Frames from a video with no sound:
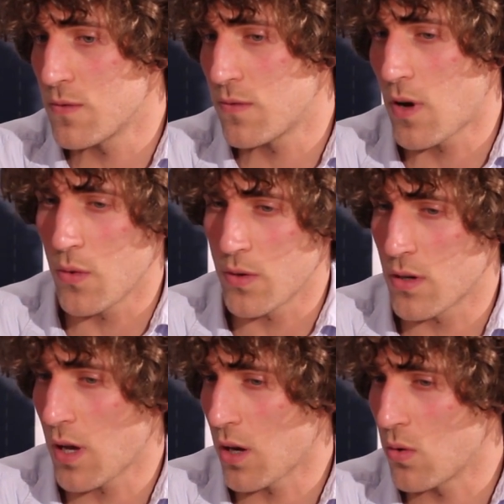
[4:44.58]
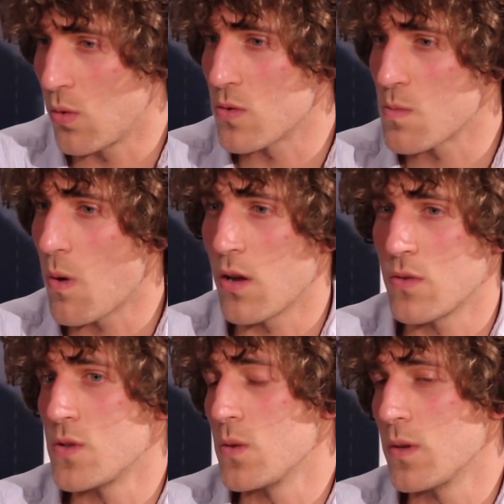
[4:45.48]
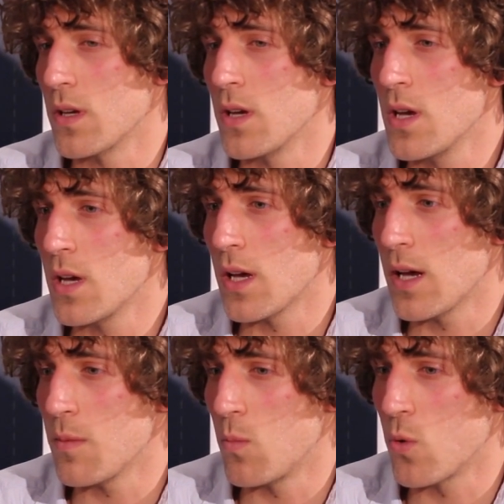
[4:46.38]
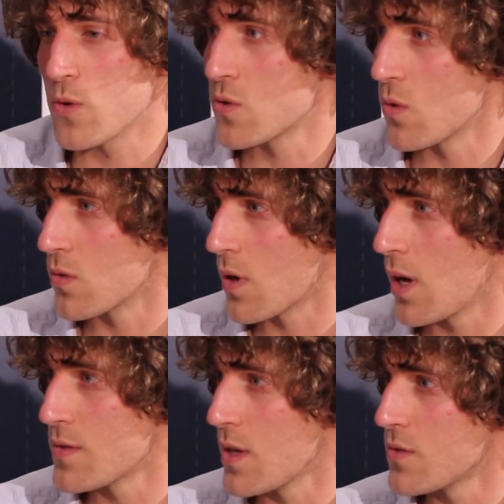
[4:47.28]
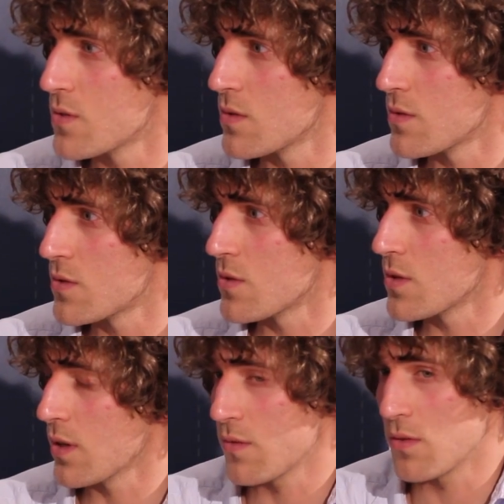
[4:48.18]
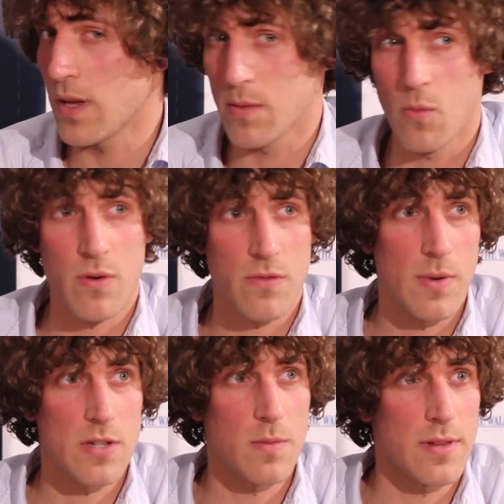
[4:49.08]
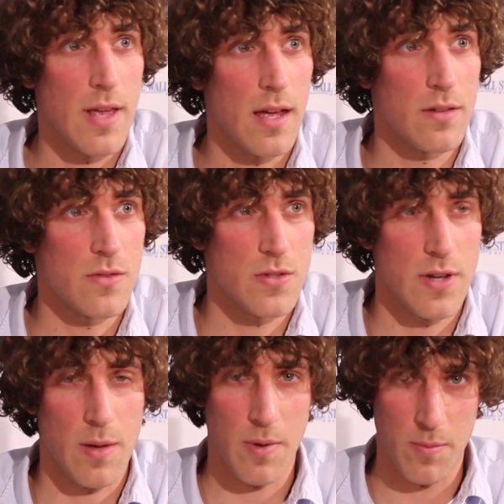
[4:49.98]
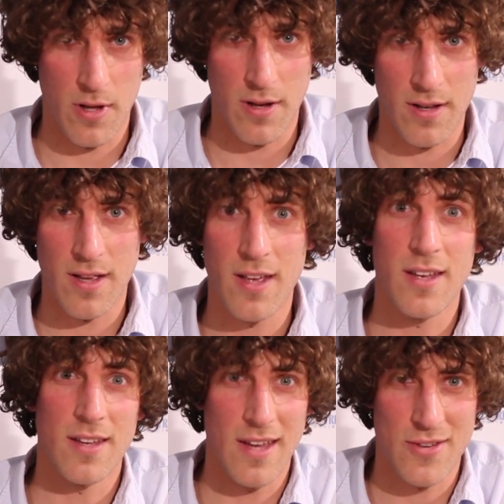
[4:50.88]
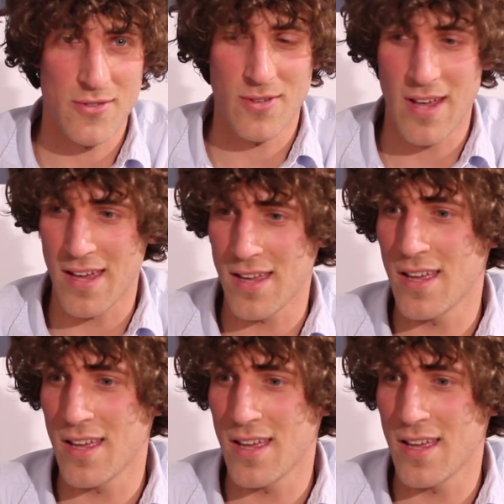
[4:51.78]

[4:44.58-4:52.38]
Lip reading: following kind of Google's model, doing more social content searching. If you'd like more information about that, just check out my blog yesterday.